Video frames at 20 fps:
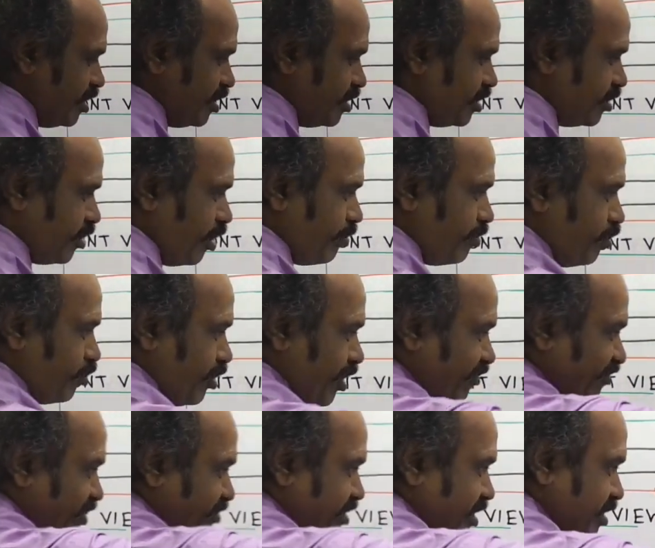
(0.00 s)
The top,
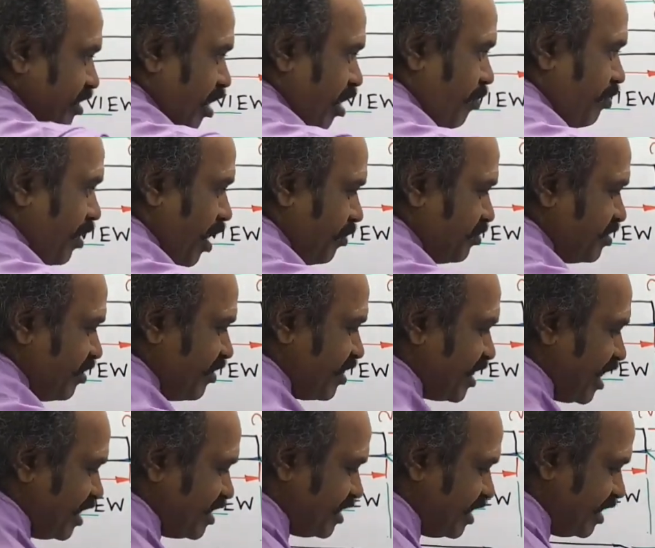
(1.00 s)
looking from the top, observer
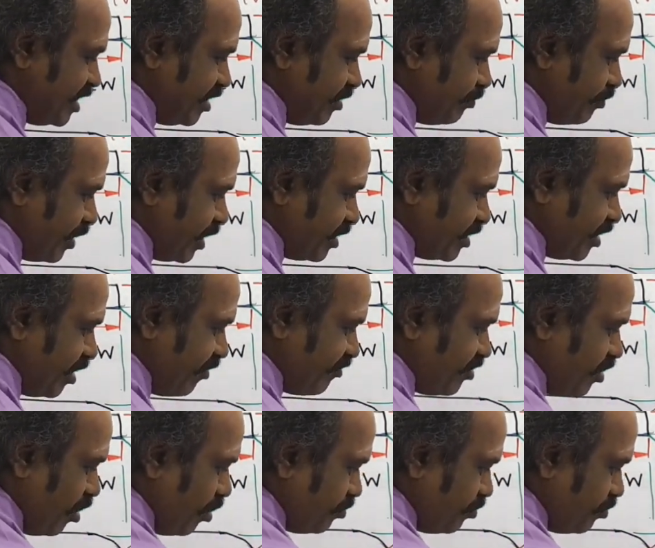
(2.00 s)
can see the breadth of the